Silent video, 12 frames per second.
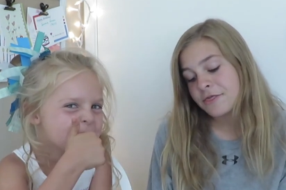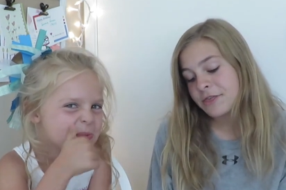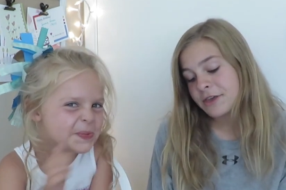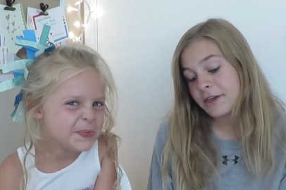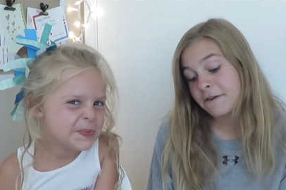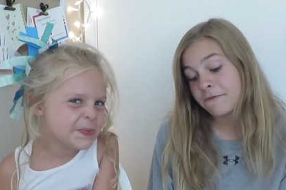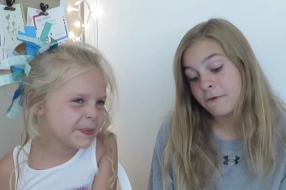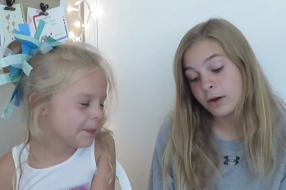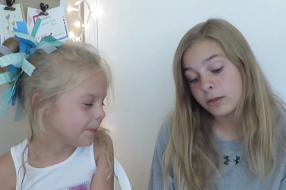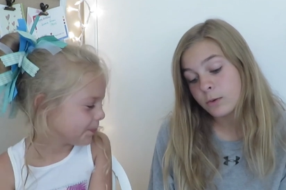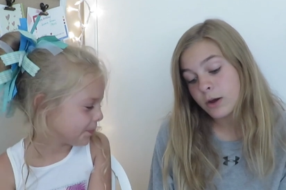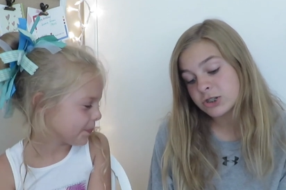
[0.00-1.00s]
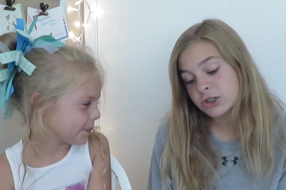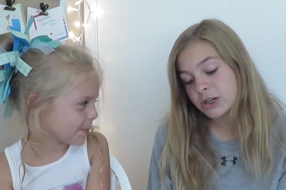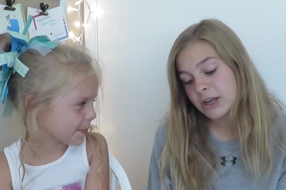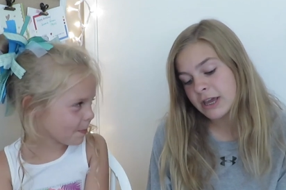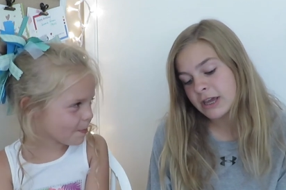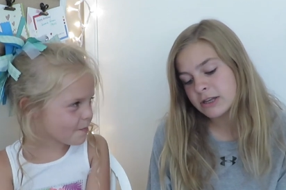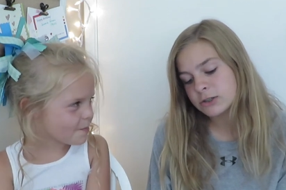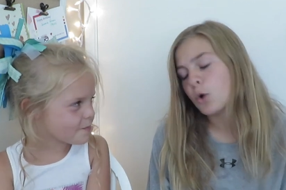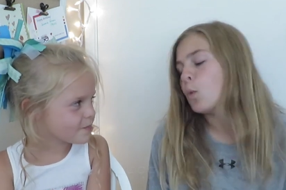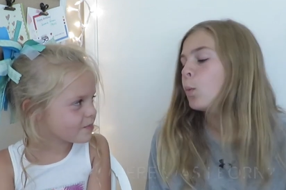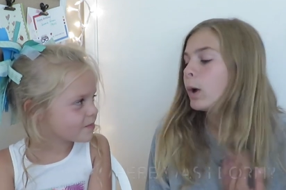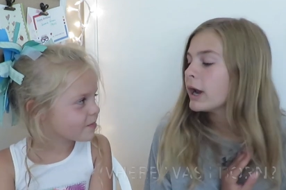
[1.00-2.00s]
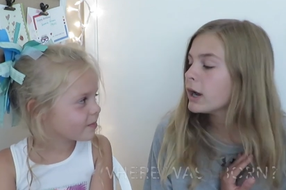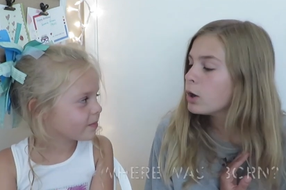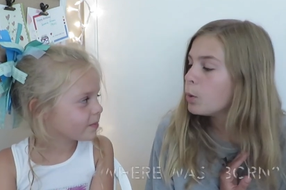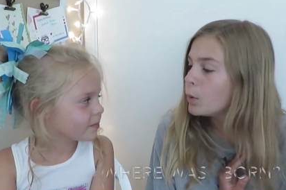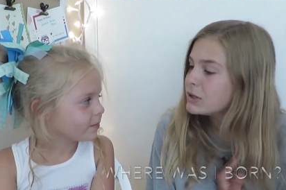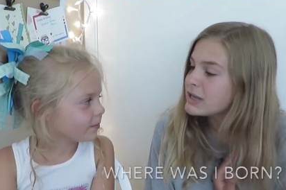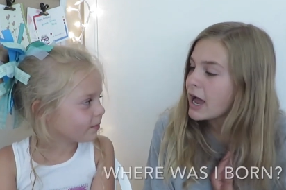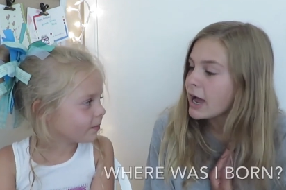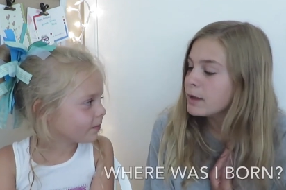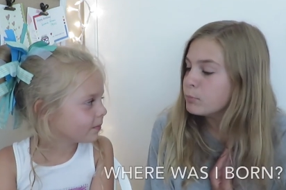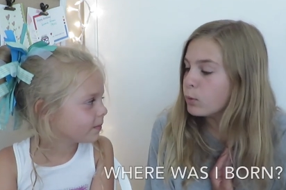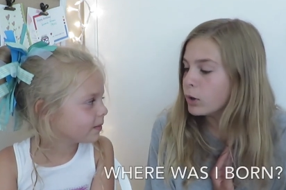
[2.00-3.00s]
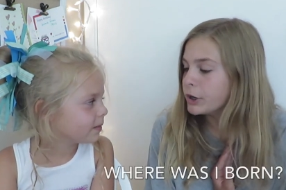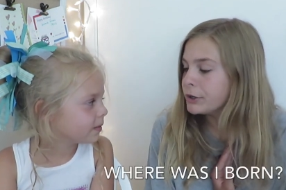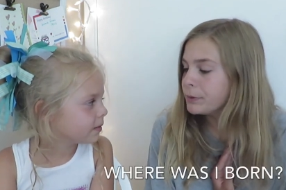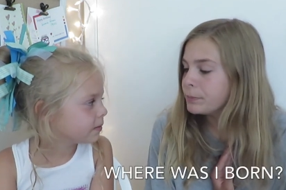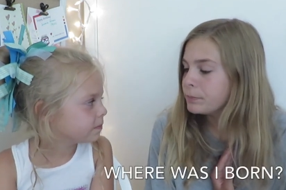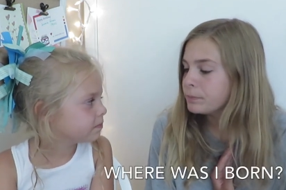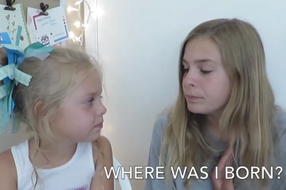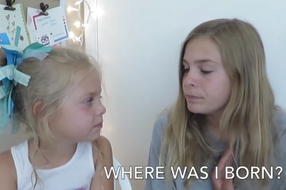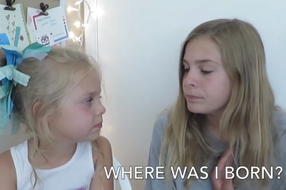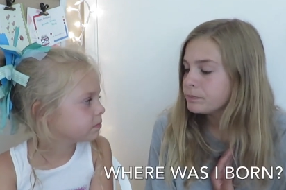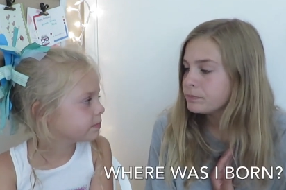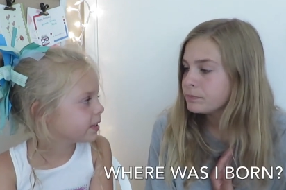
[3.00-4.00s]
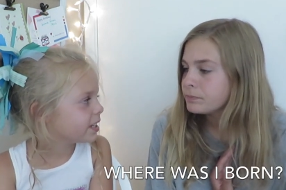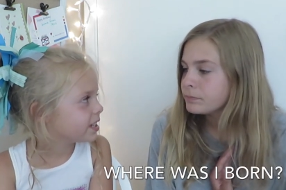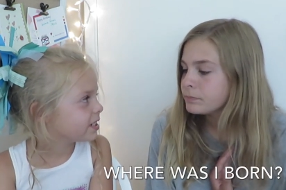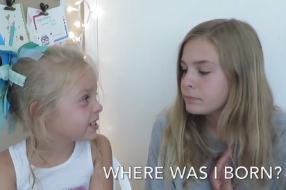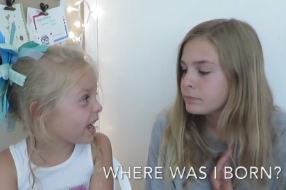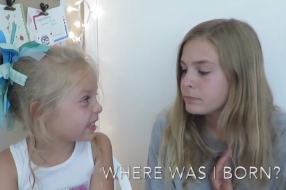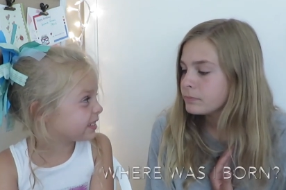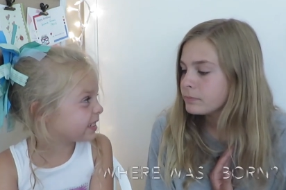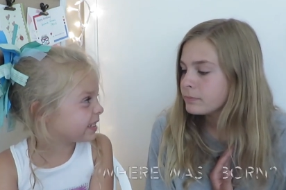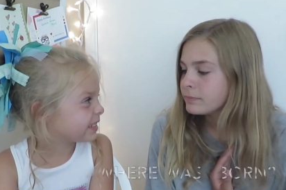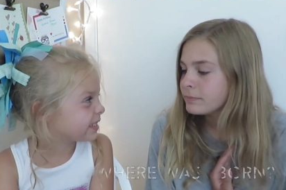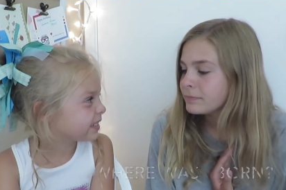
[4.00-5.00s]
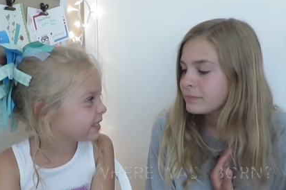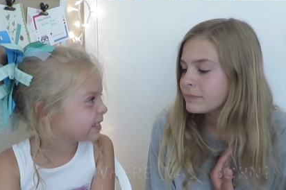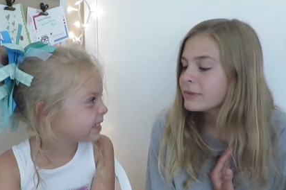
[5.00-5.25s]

Speaker 1: The fourth question is Where was I born?
Speaker 2: Texas.